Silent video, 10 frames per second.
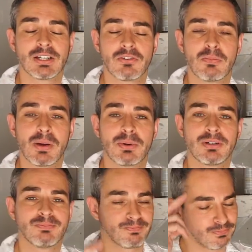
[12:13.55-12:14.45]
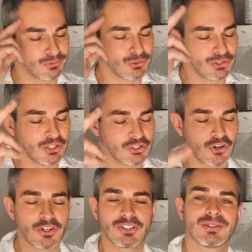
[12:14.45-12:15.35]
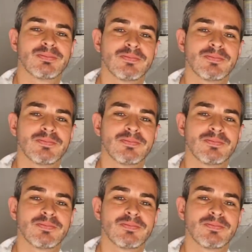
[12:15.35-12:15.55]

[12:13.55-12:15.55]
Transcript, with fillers: remember to stay charged.